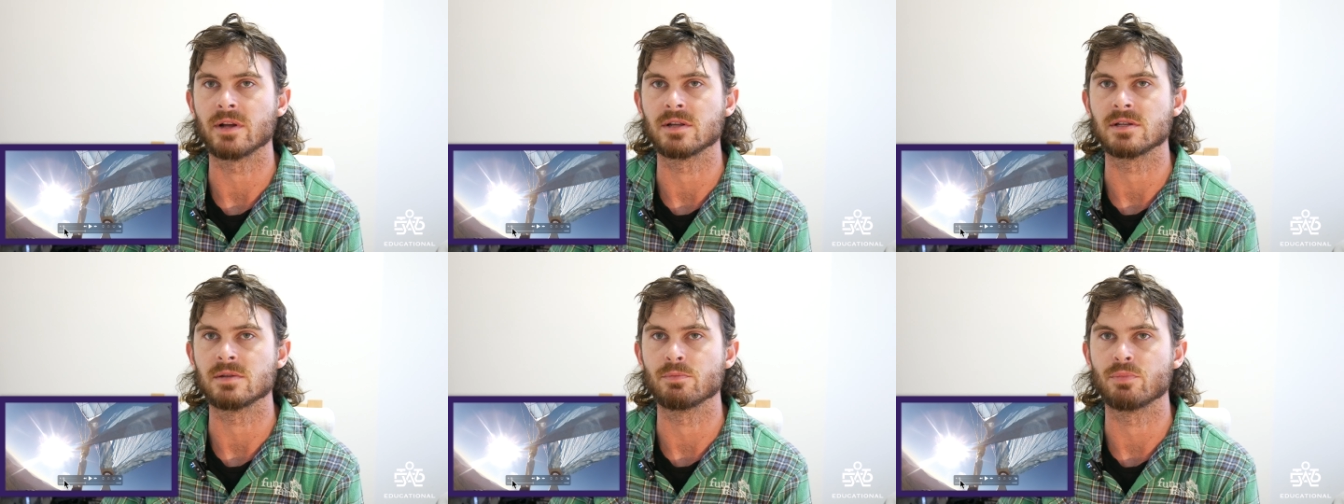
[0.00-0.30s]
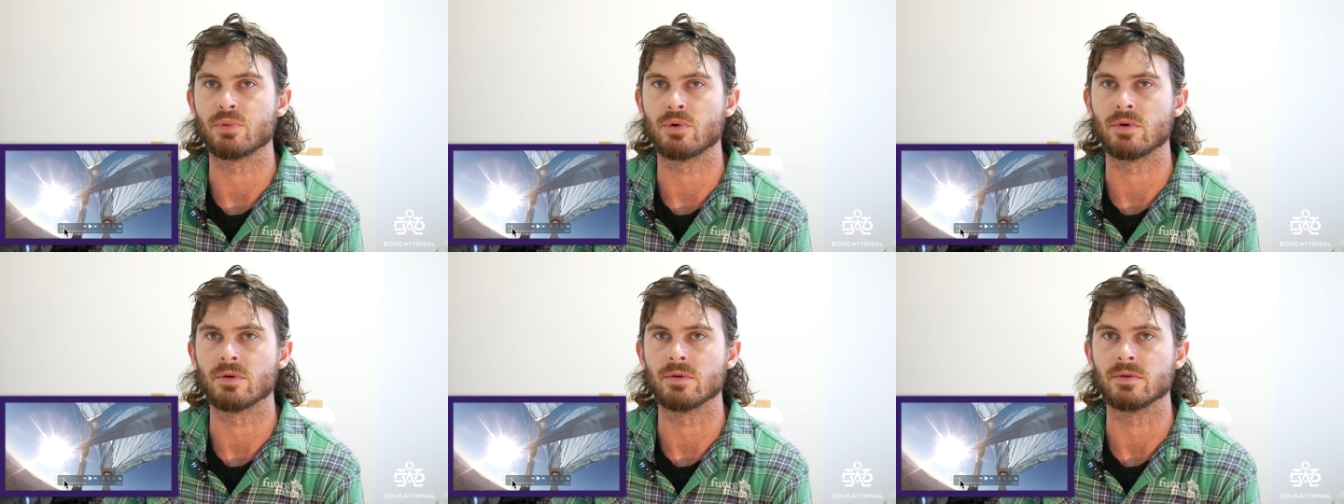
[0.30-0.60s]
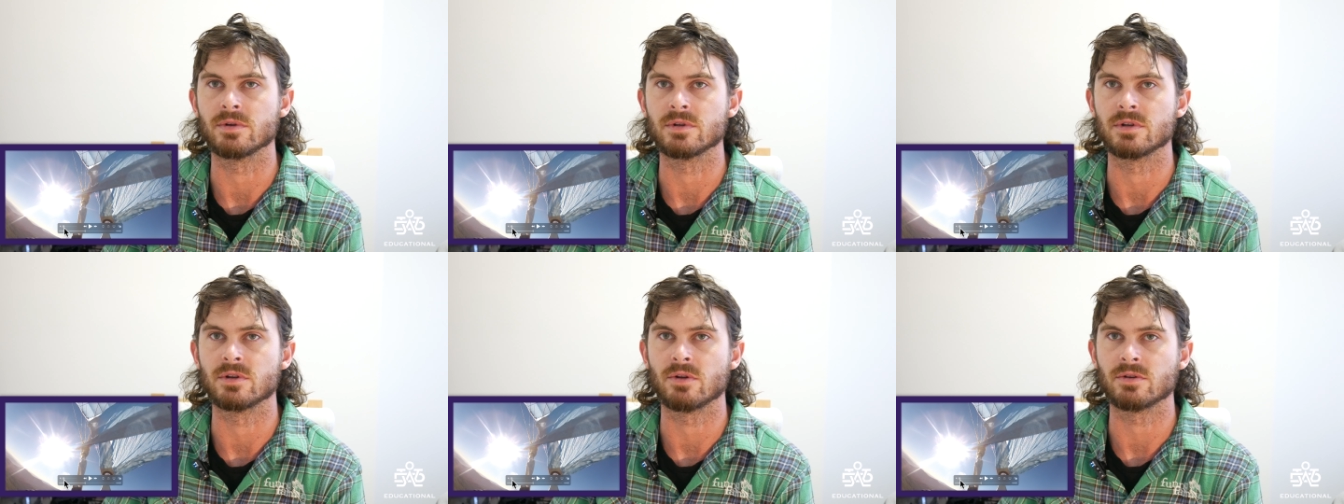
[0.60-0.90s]
it's
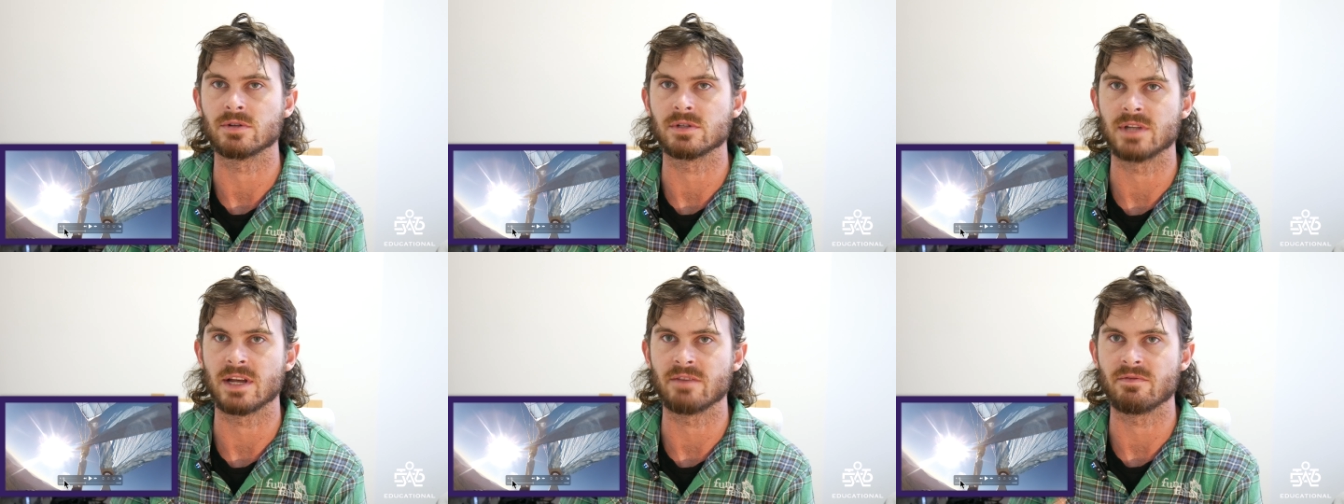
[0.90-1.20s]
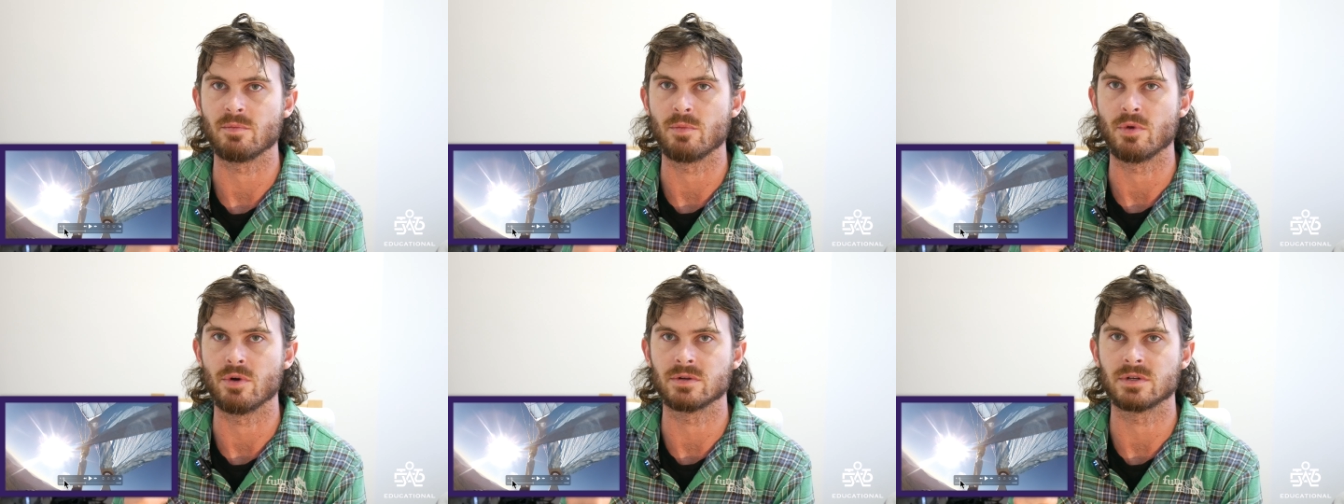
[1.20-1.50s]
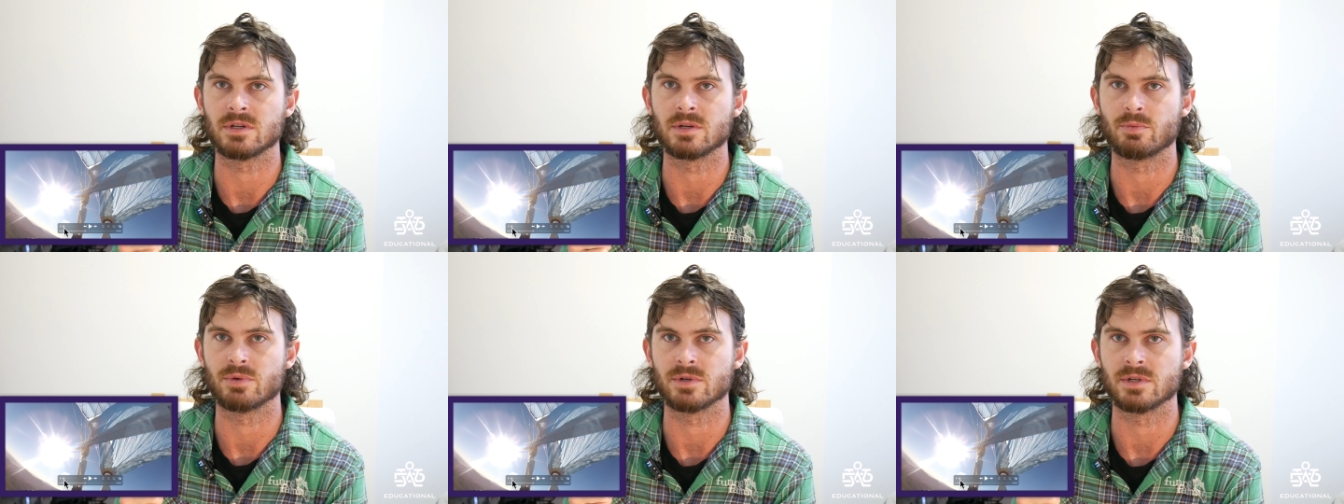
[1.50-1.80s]
important to not just have
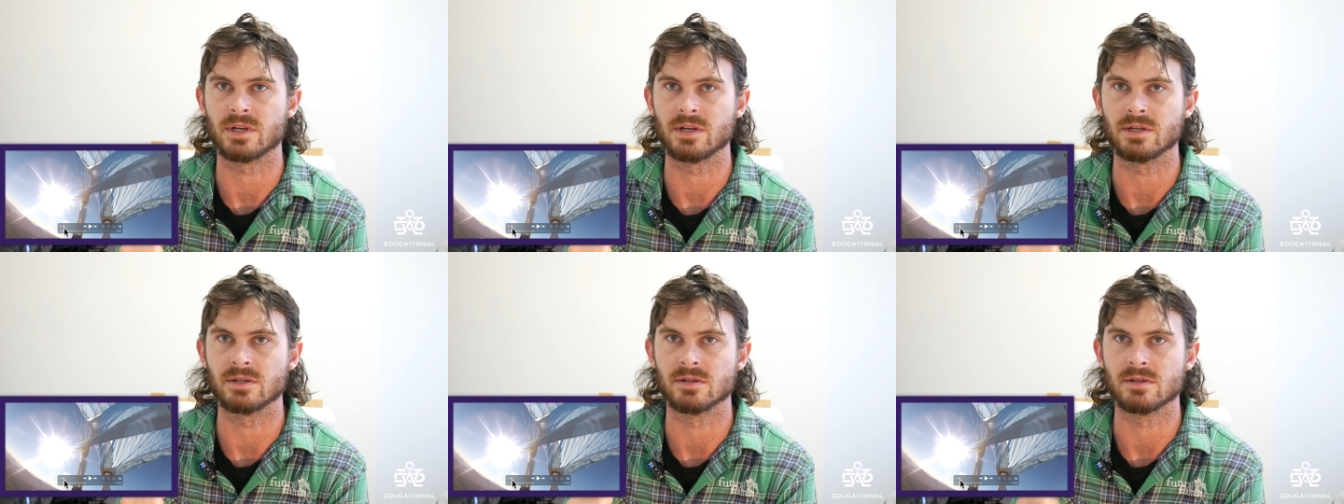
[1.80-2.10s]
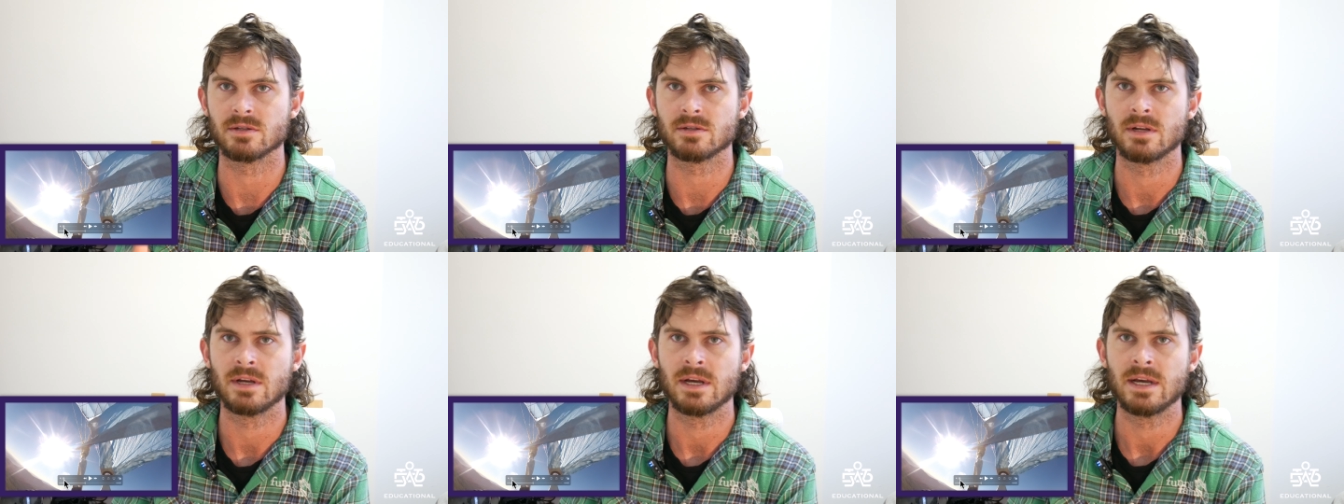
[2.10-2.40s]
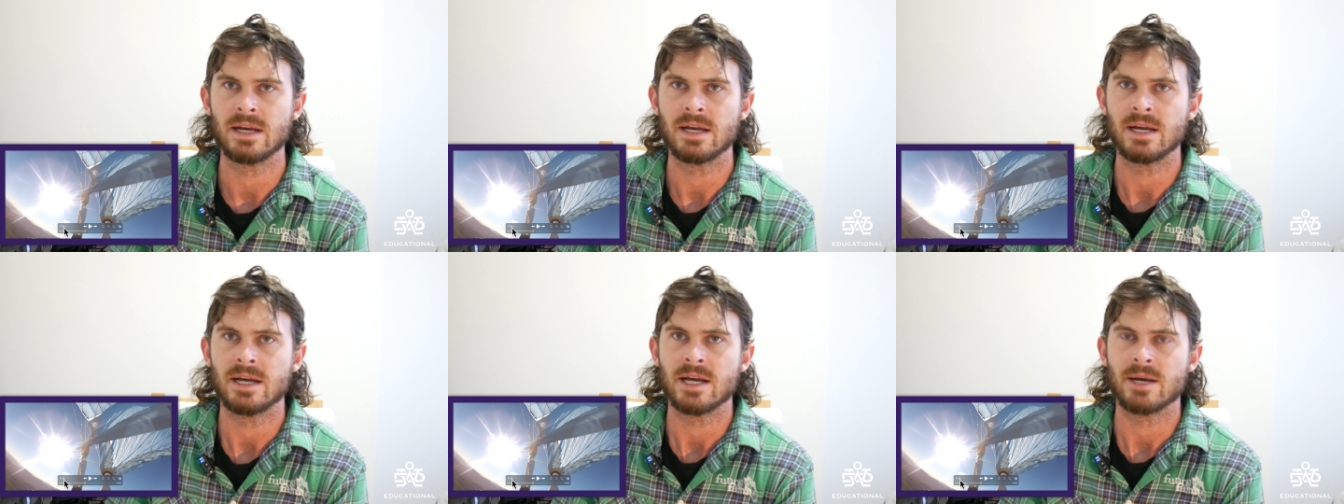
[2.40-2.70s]
emergency procedures,
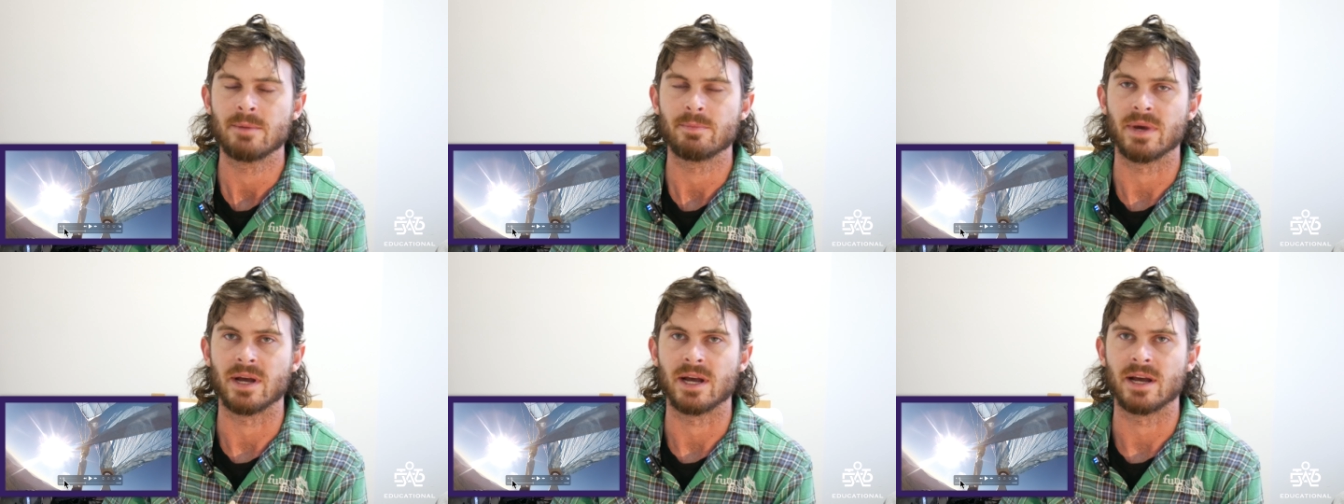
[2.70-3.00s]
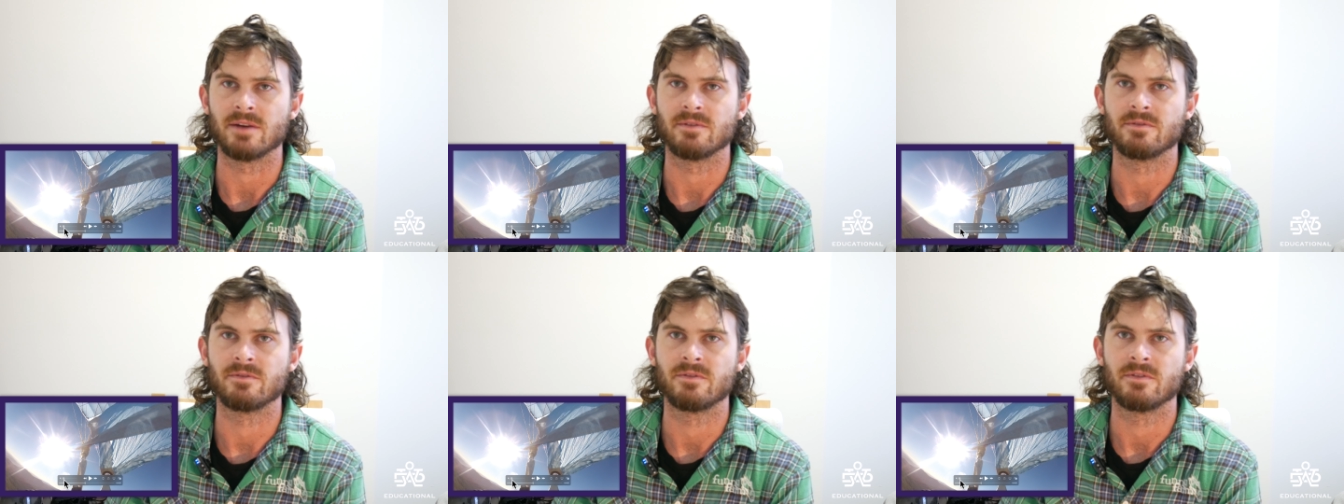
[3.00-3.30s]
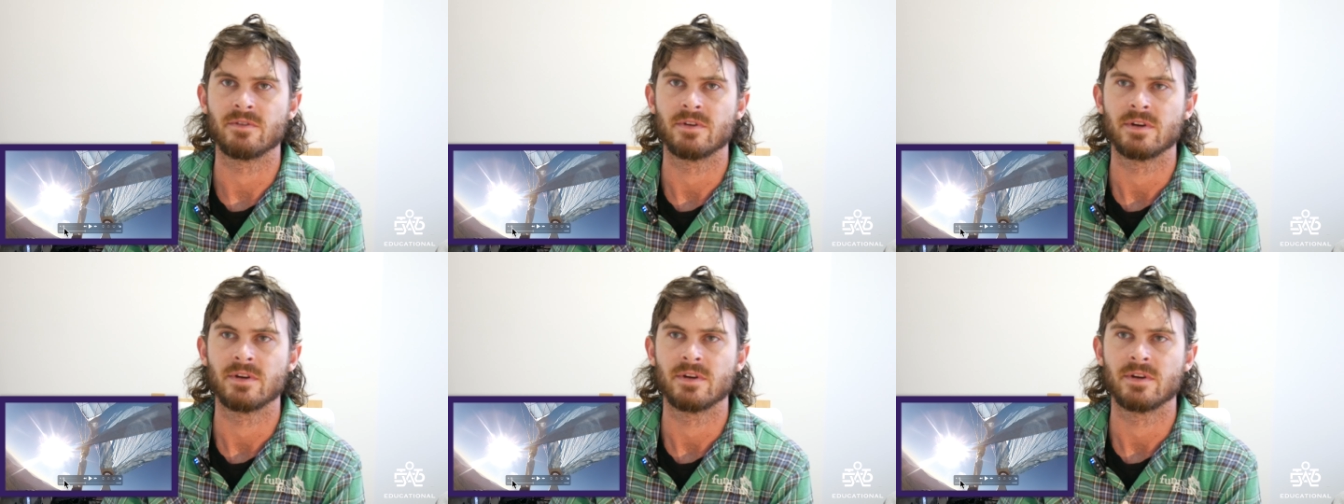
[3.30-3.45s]
but have